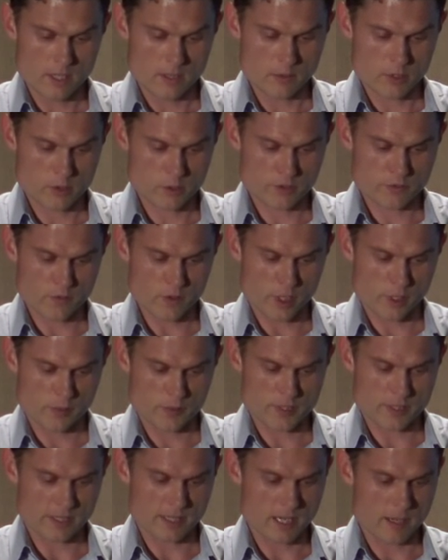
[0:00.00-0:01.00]
which was
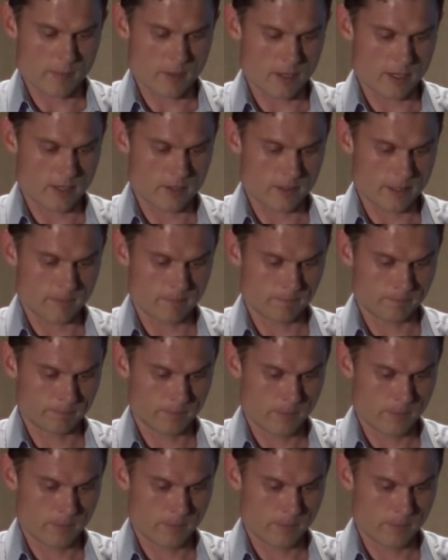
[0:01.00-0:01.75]
40% carbohydrate.